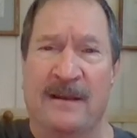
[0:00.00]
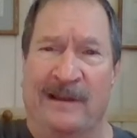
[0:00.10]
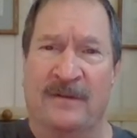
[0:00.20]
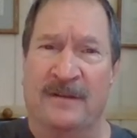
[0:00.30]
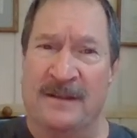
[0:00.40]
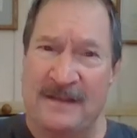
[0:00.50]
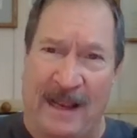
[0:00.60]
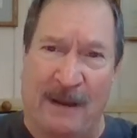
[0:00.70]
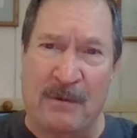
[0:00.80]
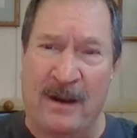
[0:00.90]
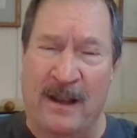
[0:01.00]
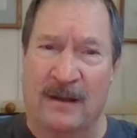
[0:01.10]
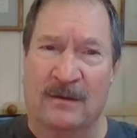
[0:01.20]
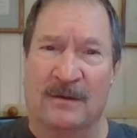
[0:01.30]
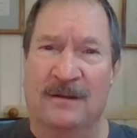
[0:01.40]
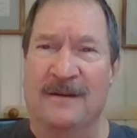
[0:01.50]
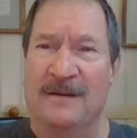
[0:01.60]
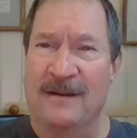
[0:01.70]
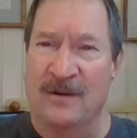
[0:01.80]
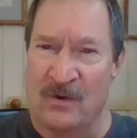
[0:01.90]
And then the tabernacle,
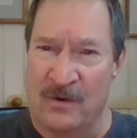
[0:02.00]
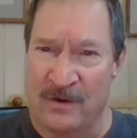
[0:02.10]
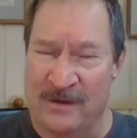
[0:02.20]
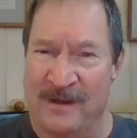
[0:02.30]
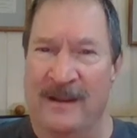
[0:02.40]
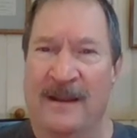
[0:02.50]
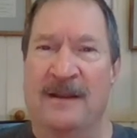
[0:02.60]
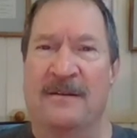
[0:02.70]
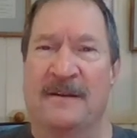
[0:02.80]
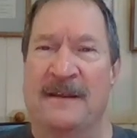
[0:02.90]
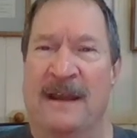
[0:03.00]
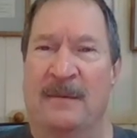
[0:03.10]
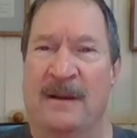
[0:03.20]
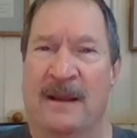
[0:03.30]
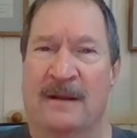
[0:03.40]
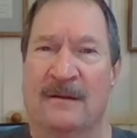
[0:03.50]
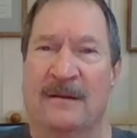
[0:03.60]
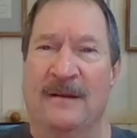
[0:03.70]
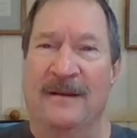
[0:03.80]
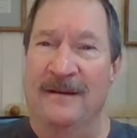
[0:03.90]
in order to enter the tabernacle,